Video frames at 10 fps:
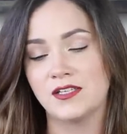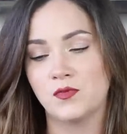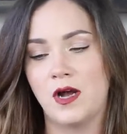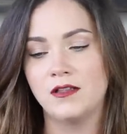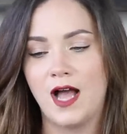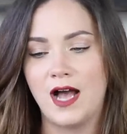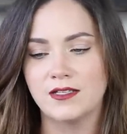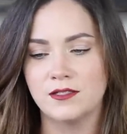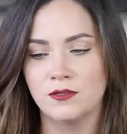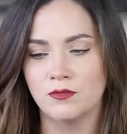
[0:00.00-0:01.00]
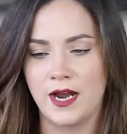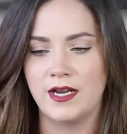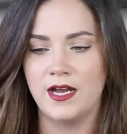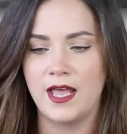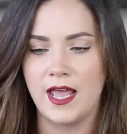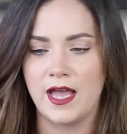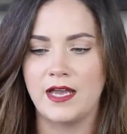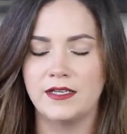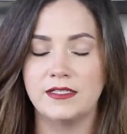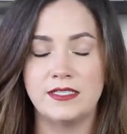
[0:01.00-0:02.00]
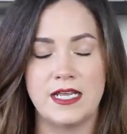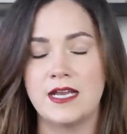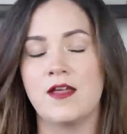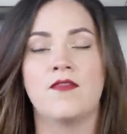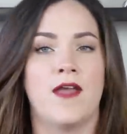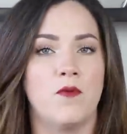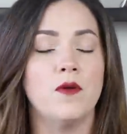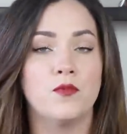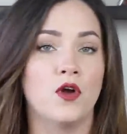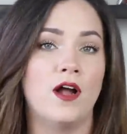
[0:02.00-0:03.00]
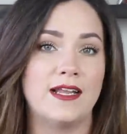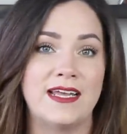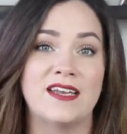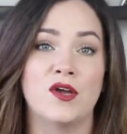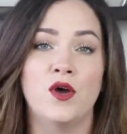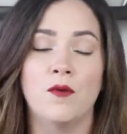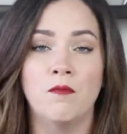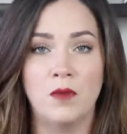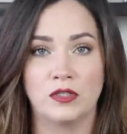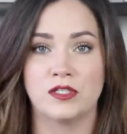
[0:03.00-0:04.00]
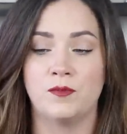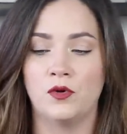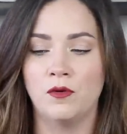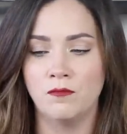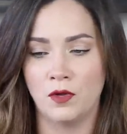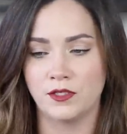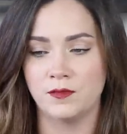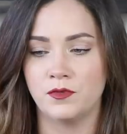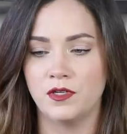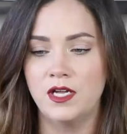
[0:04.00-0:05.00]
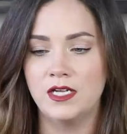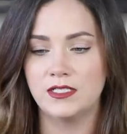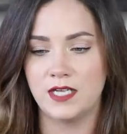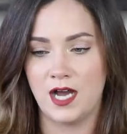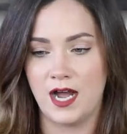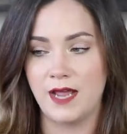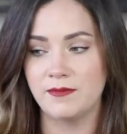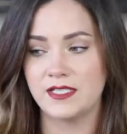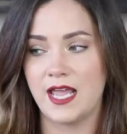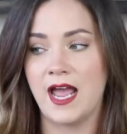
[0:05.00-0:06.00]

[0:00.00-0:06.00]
as well as Lorena and Dean, and they were brought in multiple, multiple times.